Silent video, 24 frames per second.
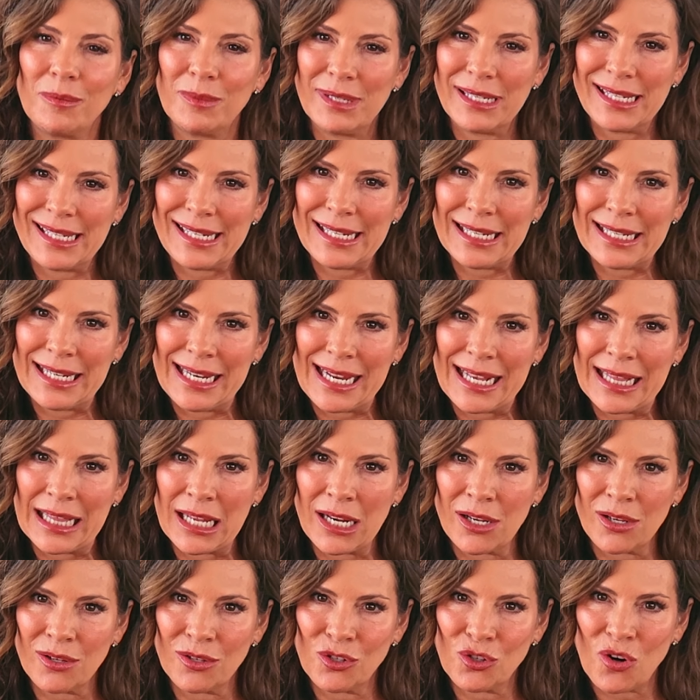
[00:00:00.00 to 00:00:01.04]
we still need
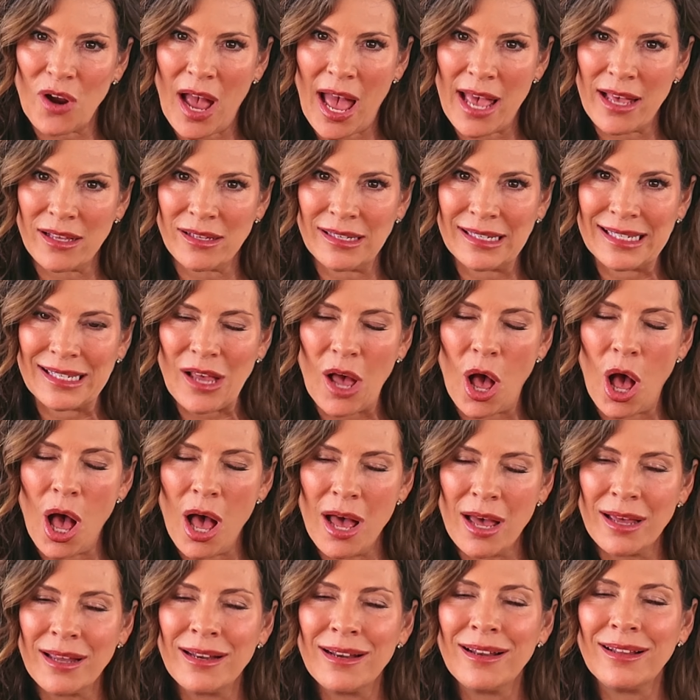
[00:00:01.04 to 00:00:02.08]
clinical trials
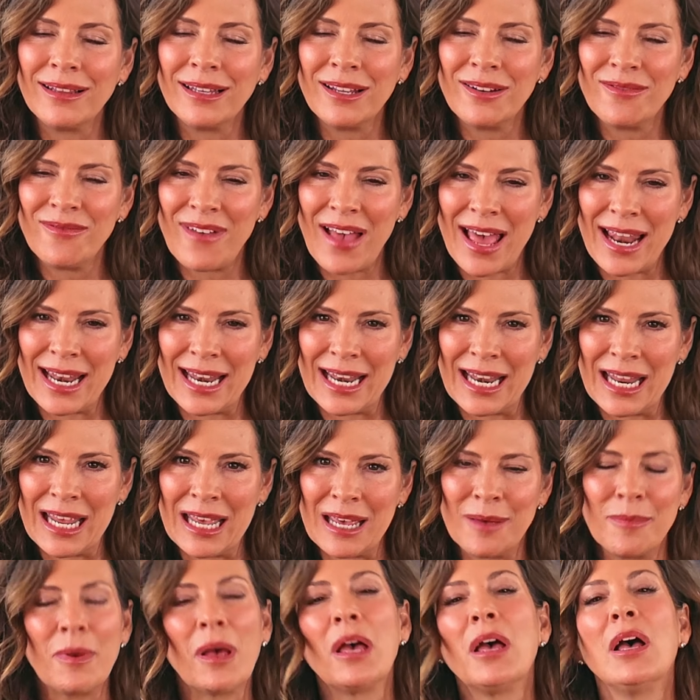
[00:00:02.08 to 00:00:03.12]
on
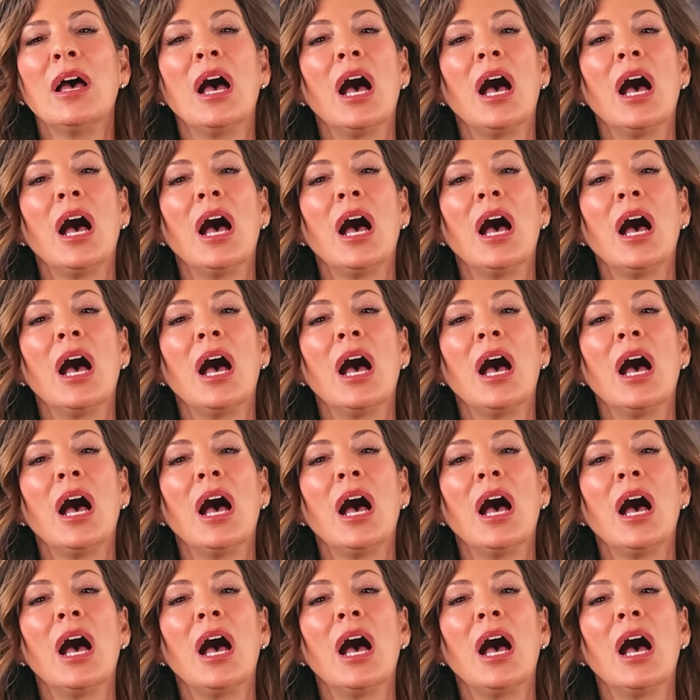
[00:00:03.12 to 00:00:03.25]
Lenvatinib